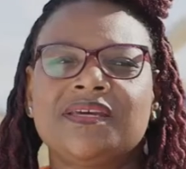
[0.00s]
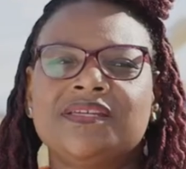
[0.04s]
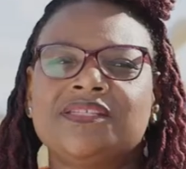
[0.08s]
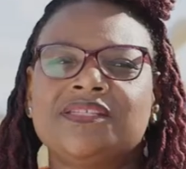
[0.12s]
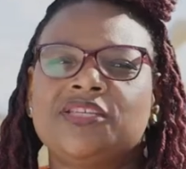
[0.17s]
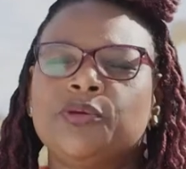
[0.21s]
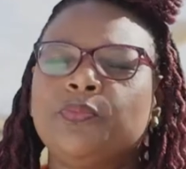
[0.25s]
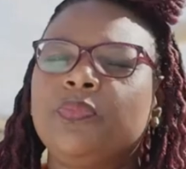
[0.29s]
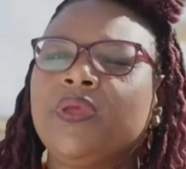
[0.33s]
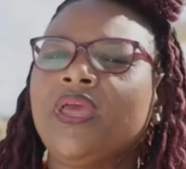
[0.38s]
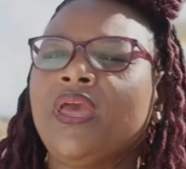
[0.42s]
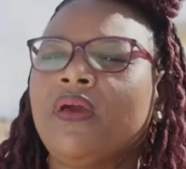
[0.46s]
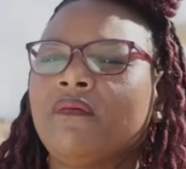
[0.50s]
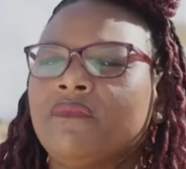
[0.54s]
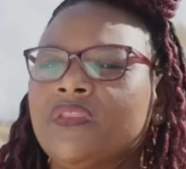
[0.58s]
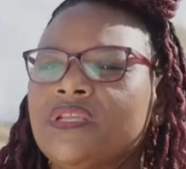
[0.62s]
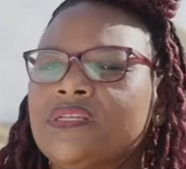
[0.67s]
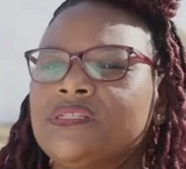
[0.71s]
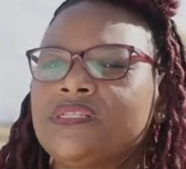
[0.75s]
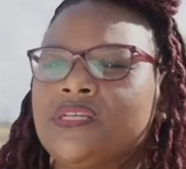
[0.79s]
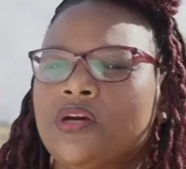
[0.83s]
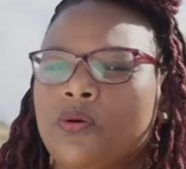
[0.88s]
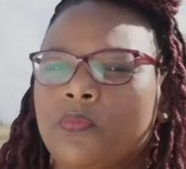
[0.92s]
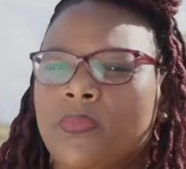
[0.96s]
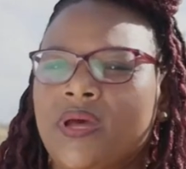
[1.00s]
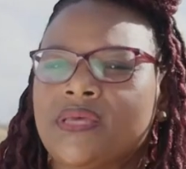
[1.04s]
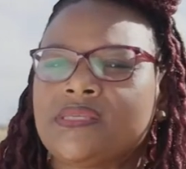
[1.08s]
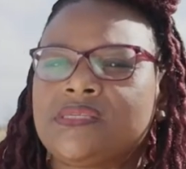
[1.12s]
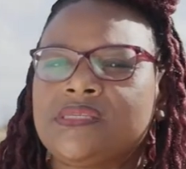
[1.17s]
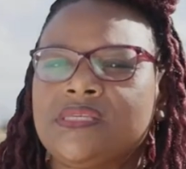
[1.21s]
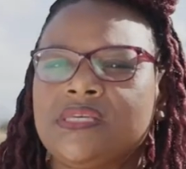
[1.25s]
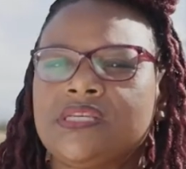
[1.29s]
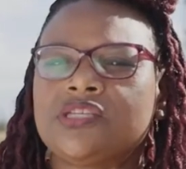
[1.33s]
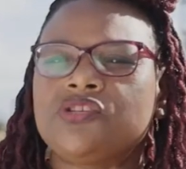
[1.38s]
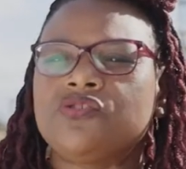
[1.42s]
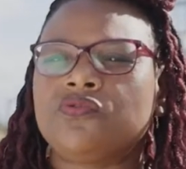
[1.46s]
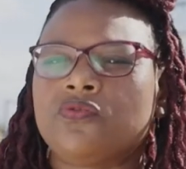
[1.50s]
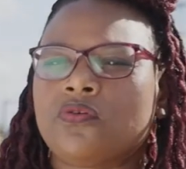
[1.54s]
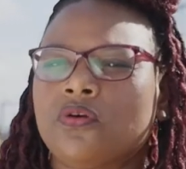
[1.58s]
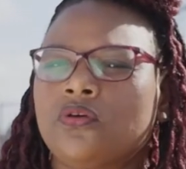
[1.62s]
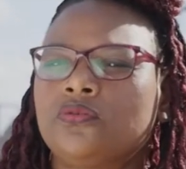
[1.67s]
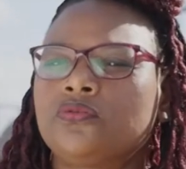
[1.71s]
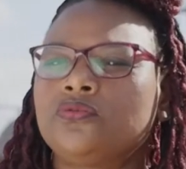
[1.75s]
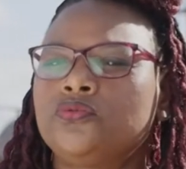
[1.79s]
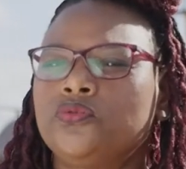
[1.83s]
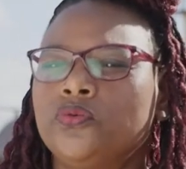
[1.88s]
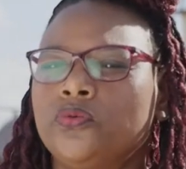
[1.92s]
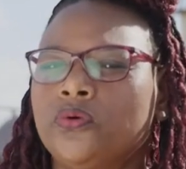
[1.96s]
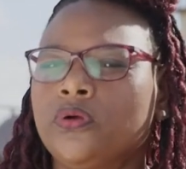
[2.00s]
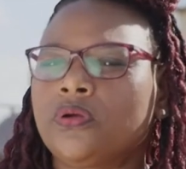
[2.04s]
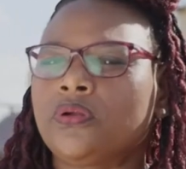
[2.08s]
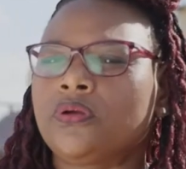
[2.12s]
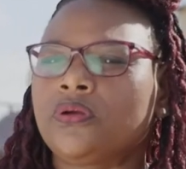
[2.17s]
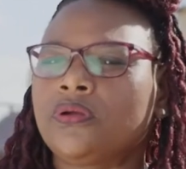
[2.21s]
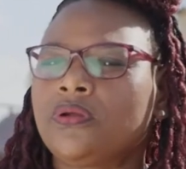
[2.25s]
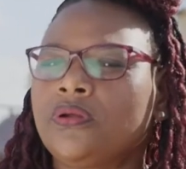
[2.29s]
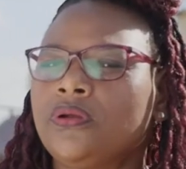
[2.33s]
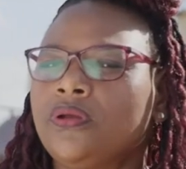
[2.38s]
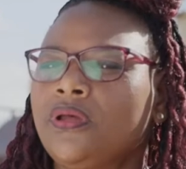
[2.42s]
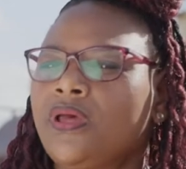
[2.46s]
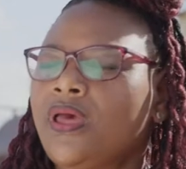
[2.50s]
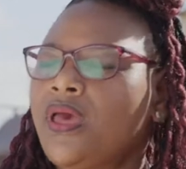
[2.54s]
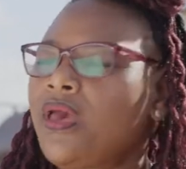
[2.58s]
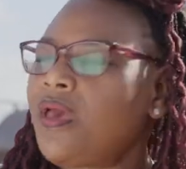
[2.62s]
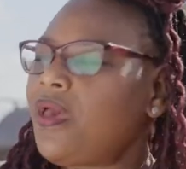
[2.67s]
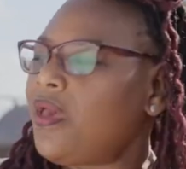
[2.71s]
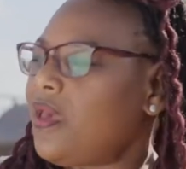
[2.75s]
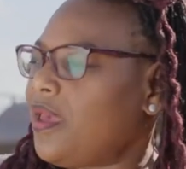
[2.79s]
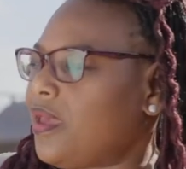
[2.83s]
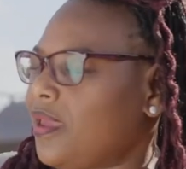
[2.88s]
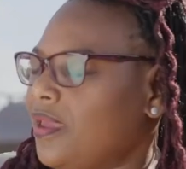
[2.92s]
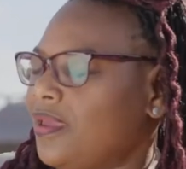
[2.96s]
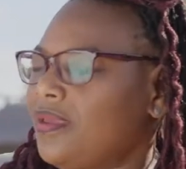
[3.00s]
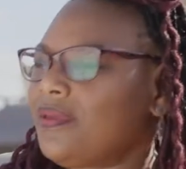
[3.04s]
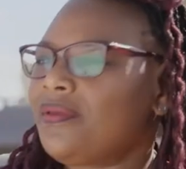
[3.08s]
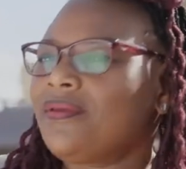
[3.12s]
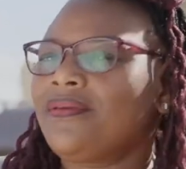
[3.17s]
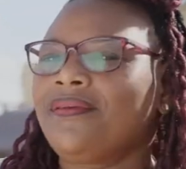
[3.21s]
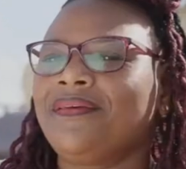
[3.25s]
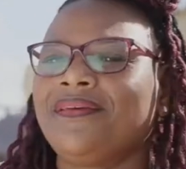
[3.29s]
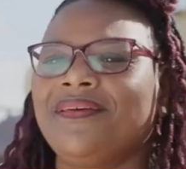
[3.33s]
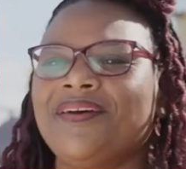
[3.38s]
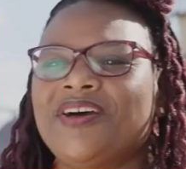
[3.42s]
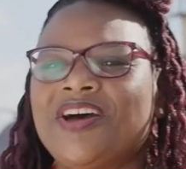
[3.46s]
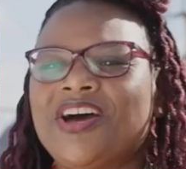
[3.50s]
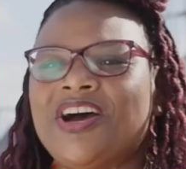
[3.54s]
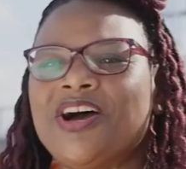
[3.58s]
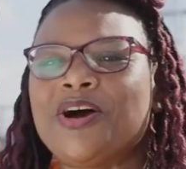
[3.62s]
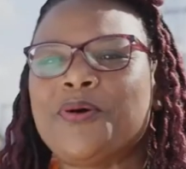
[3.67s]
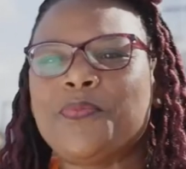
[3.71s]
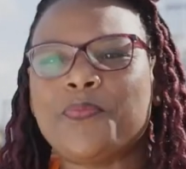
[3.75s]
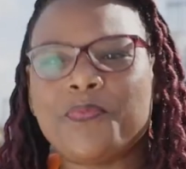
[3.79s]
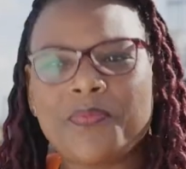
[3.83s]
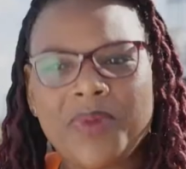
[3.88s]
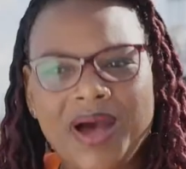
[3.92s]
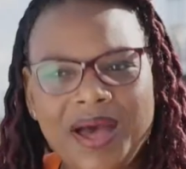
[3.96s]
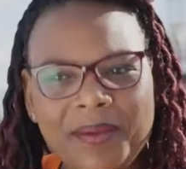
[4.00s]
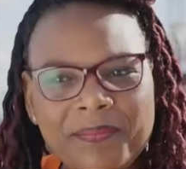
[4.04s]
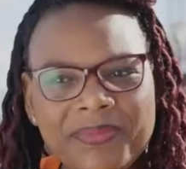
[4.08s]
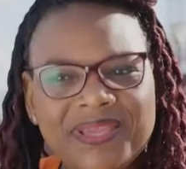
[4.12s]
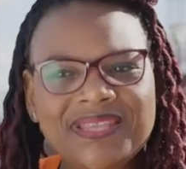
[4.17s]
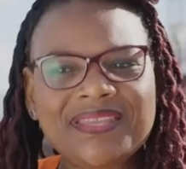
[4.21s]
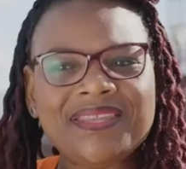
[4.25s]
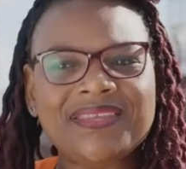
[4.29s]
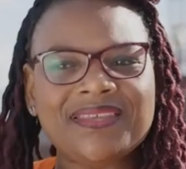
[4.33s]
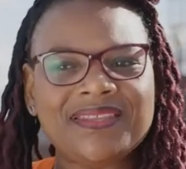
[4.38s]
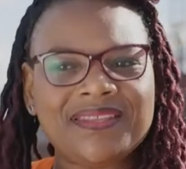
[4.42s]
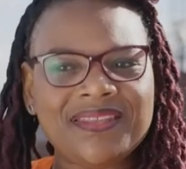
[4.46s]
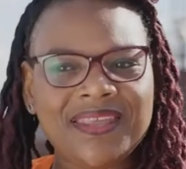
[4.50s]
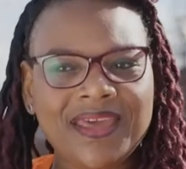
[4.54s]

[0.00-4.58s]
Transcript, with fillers: To be able to tell my 6-year-old daughter, "Hey, Mommy did